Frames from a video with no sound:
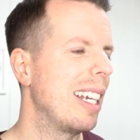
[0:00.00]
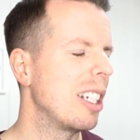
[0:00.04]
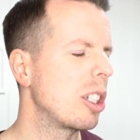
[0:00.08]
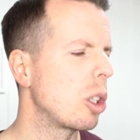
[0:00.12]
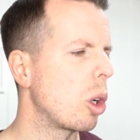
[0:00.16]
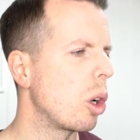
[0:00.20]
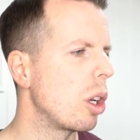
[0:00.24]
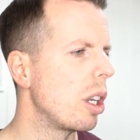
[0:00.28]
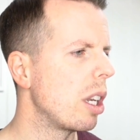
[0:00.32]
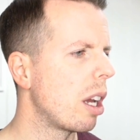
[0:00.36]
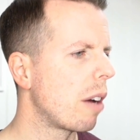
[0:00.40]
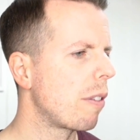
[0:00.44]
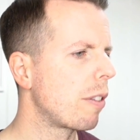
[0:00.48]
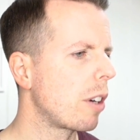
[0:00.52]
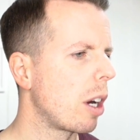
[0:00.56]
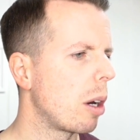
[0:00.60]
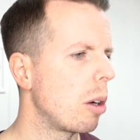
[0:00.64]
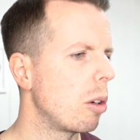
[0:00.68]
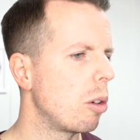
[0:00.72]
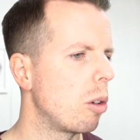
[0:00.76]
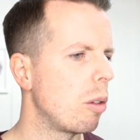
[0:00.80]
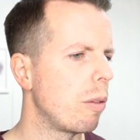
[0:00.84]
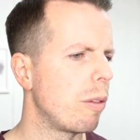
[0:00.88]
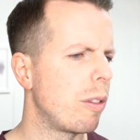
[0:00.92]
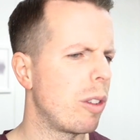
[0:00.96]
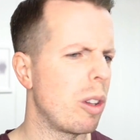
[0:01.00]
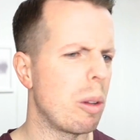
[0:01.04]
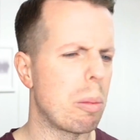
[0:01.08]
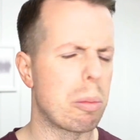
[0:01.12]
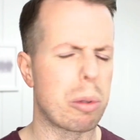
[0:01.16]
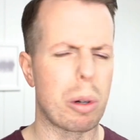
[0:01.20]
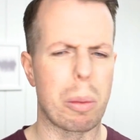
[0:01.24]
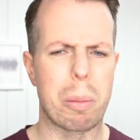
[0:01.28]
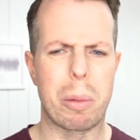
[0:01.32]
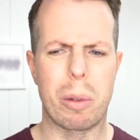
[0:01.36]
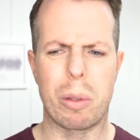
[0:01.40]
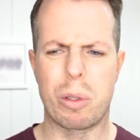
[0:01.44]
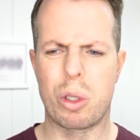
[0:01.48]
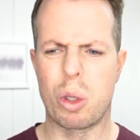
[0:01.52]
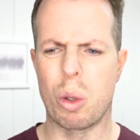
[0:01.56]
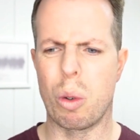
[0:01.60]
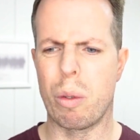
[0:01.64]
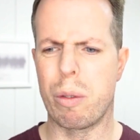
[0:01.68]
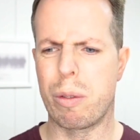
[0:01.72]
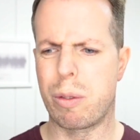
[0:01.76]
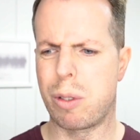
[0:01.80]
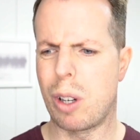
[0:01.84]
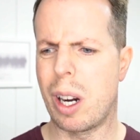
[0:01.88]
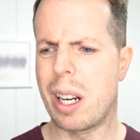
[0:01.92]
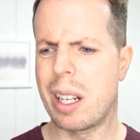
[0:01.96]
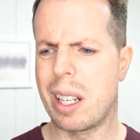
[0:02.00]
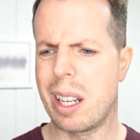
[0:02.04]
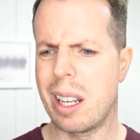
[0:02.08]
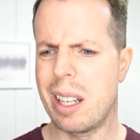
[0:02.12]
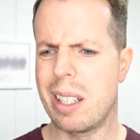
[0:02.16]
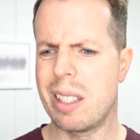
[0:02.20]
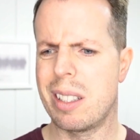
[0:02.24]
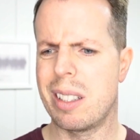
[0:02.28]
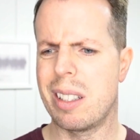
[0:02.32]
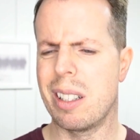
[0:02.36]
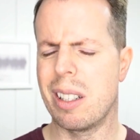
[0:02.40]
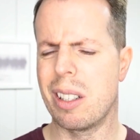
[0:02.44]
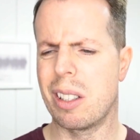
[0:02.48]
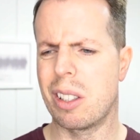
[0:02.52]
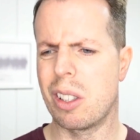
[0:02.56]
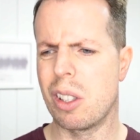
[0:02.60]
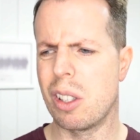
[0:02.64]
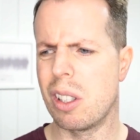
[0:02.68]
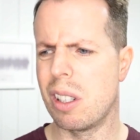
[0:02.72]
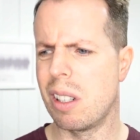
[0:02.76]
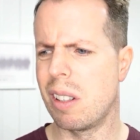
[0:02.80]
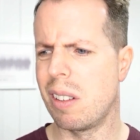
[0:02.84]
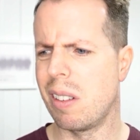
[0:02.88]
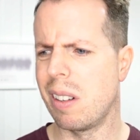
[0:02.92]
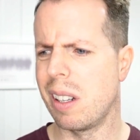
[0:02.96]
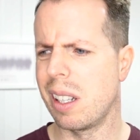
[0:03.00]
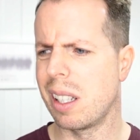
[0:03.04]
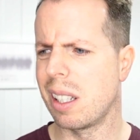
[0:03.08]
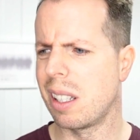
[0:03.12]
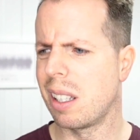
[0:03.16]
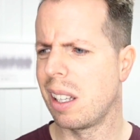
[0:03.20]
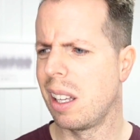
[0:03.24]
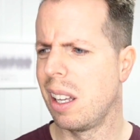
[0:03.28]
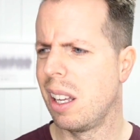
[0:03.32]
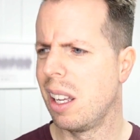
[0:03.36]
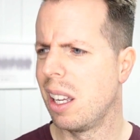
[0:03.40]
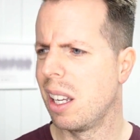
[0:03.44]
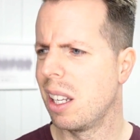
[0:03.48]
got enough going on for the proper sort of frag heads that are gonna, like,